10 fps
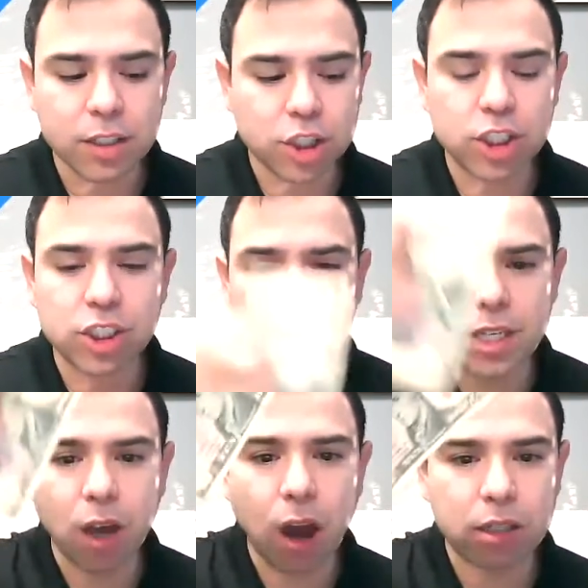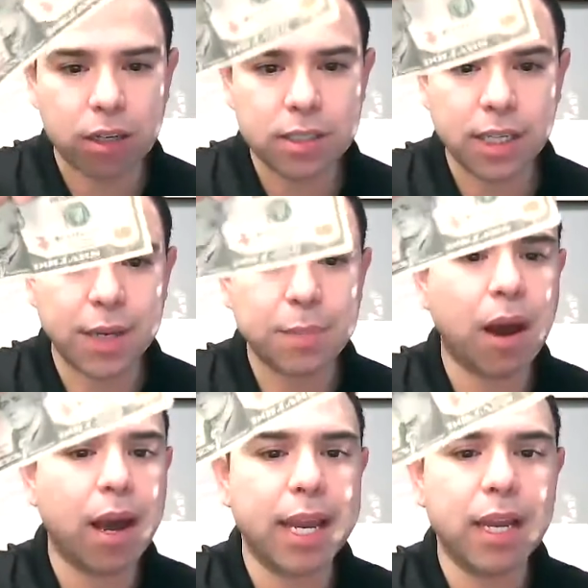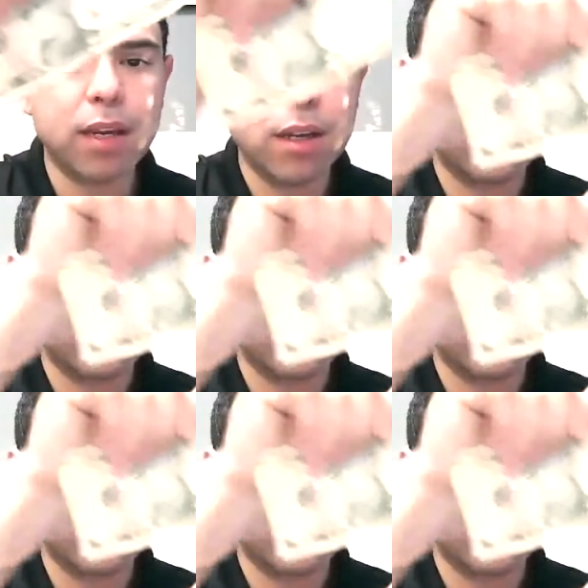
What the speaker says: just $10 in my